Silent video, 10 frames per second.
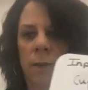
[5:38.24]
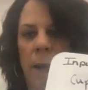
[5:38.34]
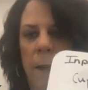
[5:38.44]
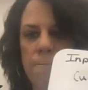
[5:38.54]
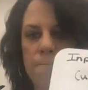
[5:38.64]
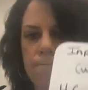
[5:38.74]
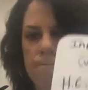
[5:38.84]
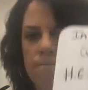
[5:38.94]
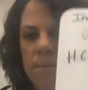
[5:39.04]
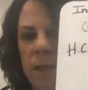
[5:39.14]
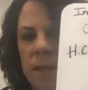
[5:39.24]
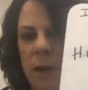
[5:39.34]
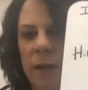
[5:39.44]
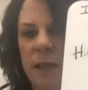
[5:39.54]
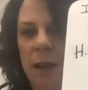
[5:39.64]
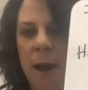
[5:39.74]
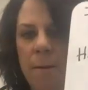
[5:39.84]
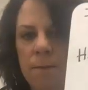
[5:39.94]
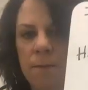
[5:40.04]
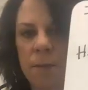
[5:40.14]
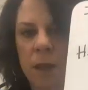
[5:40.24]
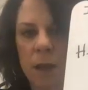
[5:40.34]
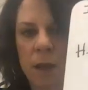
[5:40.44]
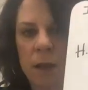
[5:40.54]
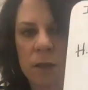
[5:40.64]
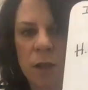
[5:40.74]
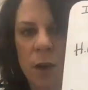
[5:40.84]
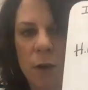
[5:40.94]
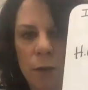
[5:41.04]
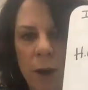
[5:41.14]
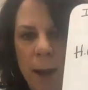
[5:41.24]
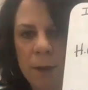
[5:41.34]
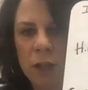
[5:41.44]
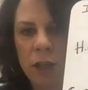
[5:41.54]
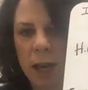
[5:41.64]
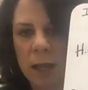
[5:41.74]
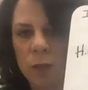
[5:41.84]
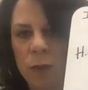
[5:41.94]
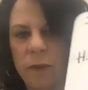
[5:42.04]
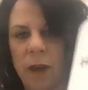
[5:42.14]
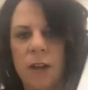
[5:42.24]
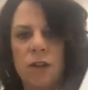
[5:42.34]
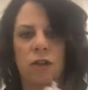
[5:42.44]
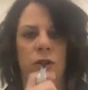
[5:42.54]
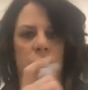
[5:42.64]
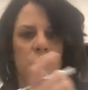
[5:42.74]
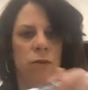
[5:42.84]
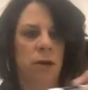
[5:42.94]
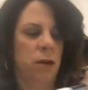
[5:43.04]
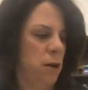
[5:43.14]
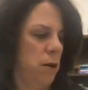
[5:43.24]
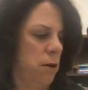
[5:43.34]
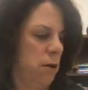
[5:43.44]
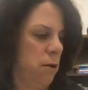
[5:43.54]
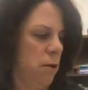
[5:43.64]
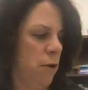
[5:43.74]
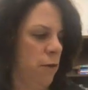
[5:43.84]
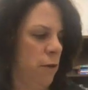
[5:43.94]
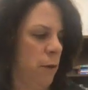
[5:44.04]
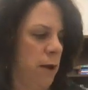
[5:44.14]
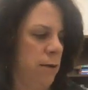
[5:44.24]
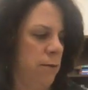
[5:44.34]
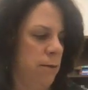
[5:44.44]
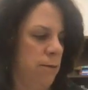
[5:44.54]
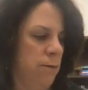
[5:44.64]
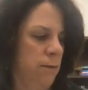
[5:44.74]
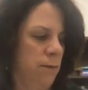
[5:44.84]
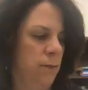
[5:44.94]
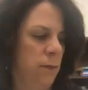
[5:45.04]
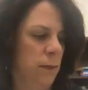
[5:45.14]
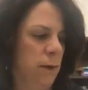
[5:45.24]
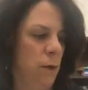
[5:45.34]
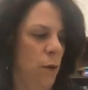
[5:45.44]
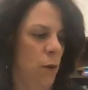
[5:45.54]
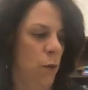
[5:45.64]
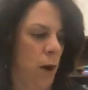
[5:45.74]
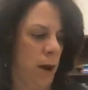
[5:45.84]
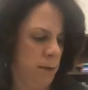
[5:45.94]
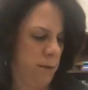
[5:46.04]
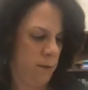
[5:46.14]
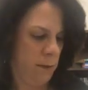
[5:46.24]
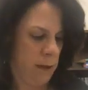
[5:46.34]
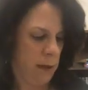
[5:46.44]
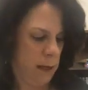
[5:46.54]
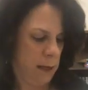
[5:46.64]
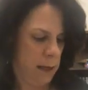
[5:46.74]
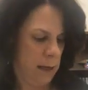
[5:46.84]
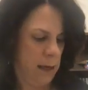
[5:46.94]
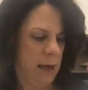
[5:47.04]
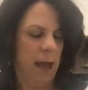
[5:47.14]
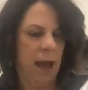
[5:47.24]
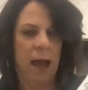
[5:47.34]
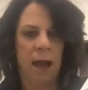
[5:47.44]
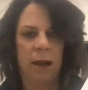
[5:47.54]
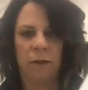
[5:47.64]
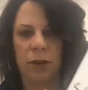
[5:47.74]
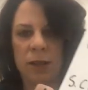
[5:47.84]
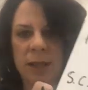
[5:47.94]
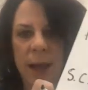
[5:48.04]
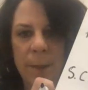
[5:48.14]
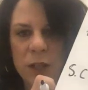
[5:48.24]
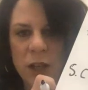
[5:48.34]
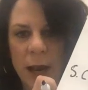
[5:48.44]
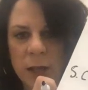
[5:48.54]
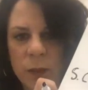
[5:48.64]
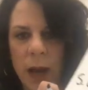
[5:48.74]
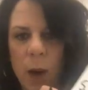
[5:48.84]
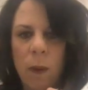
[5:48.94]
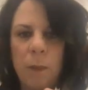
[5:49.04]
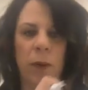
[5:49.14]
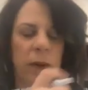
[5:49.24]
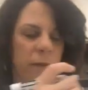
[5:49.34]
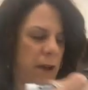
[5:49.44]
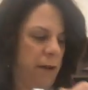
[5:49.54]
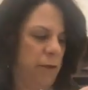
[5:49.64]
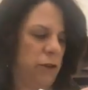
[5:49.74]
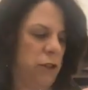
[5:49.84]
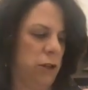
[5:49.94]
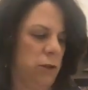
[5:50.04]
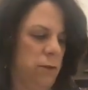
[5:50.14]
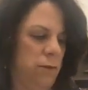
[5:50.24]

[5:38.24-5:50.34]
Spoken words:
Okay, that's how I set it up. So for happy chains, we've got 2 over 1 or 1. And for sappy chains, we got 1.5 over 2.